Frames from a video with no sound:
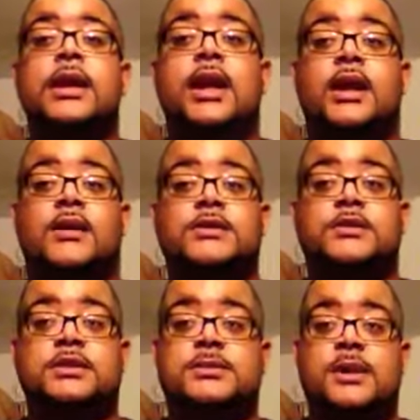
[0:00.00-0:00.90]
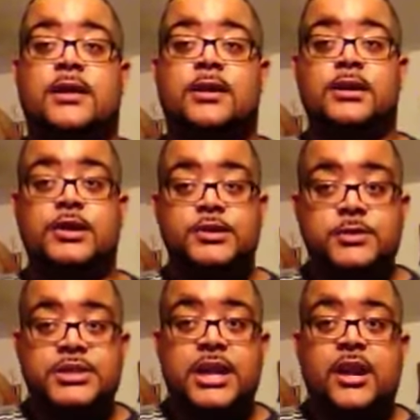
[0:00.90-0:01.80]
and also subscribe to her
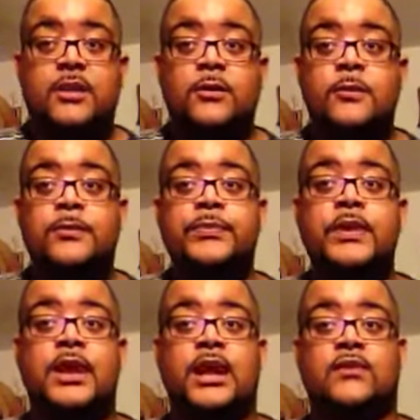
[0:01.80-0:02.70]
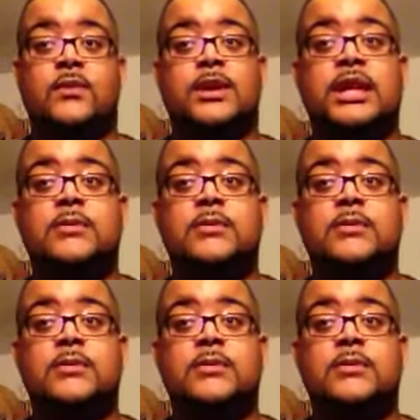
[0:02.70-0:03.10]
YouTube channel. And if you want to